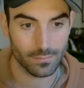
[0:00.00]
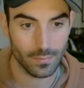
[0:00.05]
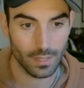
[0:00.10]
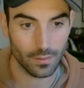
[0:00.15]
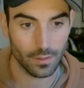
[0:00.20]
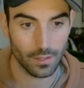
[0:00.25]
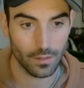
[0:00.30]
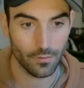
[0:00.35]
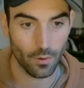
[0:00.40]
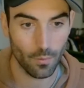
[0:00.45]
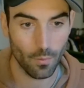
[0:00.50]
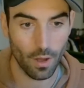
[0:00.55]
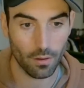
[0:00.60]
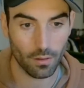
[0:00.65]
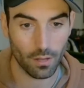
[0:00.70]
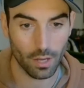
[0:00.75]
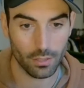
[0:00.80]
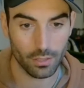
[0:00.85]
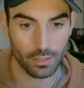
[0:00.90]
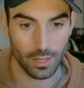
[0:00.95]
I think from
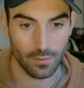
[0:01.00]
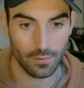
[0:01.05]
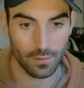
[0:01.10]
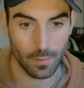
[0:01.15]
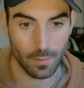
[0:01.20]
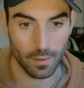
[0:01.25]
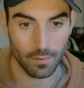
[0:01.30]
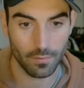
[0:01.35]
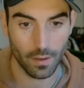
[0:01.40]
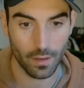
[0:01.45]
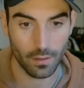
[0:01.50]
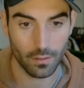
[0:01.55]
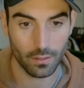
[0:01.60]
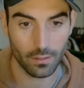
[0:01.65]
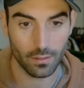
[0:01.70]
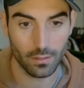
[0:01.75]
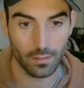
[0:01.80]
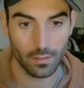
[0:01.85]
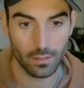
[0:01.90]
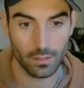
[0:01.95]
wildcard, you definitely pick Foden.
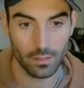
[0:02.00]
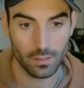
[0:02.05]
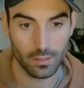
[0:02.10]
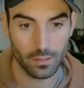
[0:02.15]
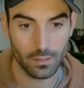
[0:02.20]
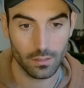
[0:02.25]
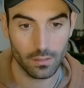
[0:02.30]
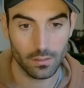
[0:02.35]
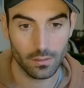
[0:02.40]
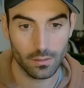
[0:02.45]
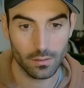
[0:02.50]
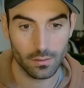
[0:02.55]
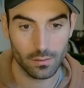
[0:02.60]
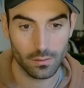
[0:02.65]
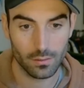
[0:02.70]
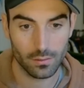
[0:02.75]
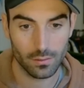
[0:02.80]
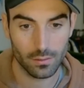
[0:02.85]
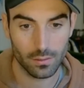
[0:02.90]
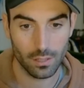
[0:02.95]

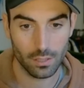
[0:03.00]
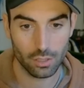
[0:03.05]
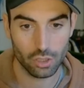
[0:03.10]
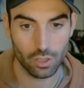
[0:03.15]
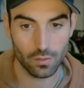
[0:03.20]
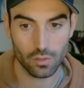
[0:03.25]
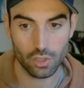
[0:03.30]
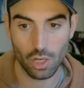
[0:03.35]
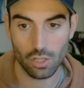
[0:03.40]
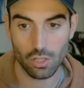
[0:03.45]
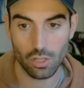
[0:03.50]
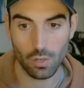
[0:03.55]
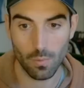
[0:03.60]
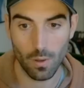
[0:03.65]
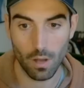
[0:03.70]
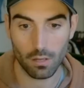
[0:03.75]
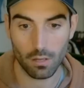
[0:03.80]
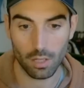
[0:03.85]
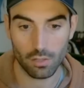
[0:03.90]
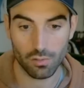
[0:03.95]
I should have shown you a
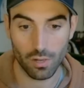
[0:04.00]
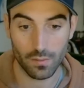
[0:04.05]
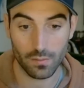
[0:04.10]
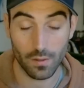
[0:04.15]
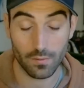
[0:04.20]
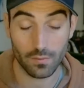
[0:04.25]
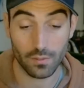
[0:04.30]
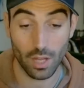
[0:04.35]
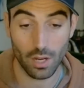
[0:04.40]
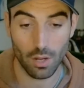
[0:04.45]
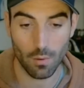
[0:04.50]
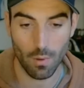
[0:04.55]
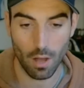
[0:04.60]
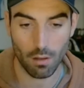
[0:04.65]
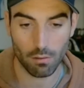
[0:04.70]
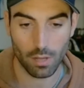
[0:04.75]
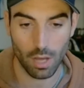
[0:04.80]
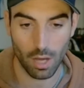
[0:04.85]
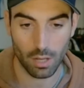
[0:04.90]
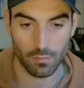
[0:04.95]
wildcard draft. I've done a
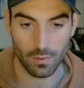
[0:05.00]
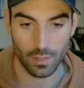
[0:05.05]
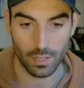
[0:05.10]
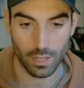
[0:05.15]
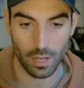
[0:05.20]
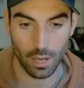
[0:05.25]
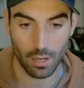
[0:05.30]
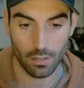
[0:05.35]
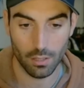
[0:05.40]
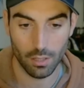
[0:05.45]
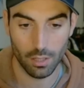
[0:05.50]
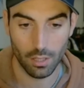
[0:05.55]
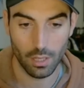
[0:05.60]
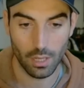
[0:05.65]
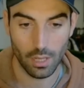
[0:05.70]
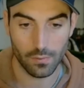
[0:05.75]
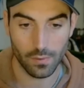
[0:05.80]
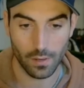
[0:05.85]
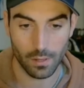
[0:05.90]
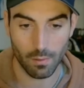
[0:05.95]
wildcard video
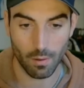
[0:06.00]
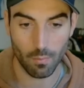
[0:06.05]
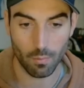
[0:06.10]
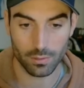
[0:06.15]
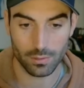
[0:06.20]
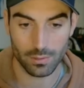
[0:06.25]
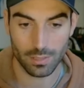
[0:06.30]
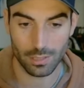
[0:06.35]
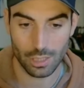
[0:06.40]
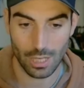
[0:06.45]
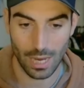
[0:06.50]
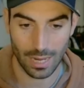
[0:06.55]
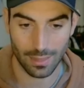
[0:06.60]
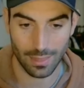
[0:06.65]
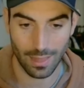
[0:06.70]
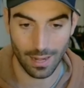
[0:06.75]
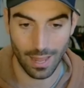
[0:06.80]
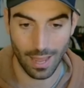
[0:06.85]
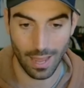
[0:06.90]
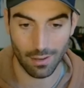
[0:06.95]
if anyone wants to check
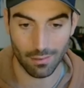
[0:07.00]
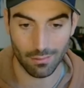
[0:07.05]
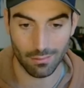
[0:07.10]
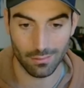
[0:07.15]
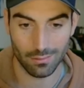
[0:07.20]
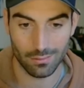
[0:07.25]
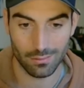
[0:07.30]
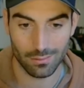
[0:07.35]
that out.